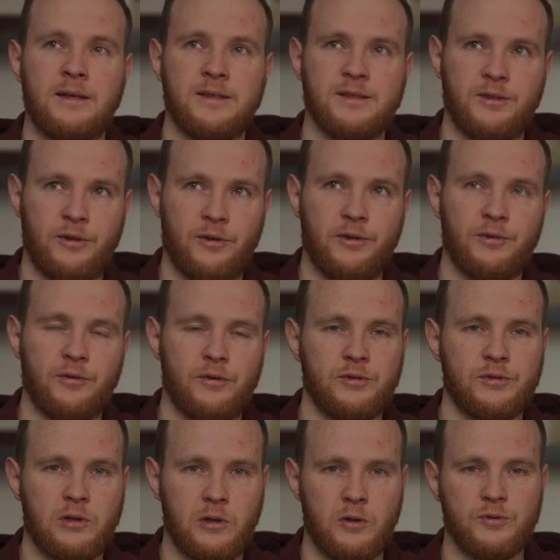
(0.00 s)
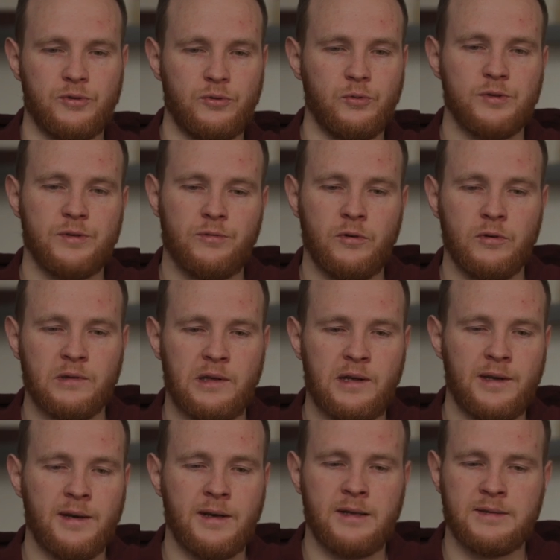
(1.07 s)
in the territories close to the front
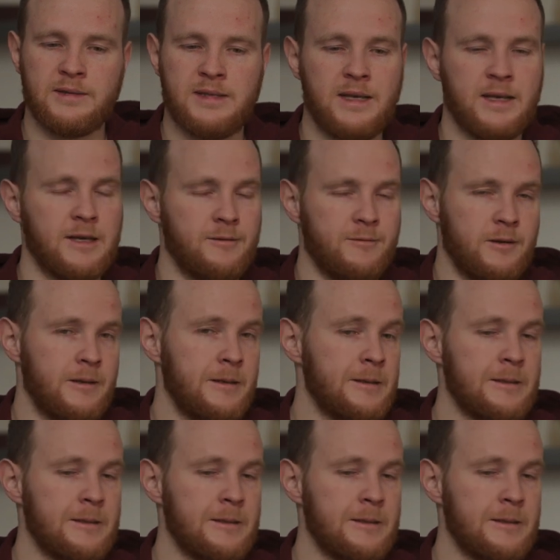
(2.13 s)
line, and they have